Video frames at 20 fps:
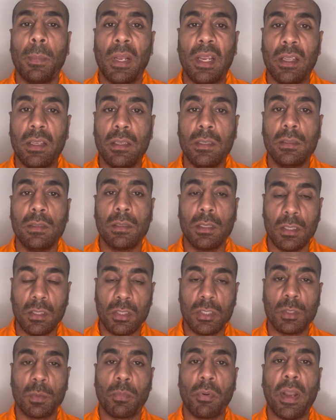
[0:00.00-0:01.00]
please
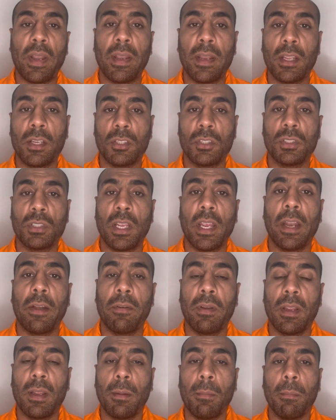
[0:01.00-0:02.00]
spread it
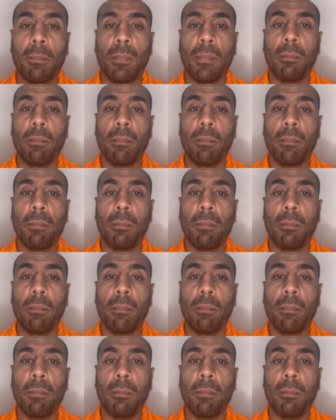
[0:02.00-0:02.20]
share it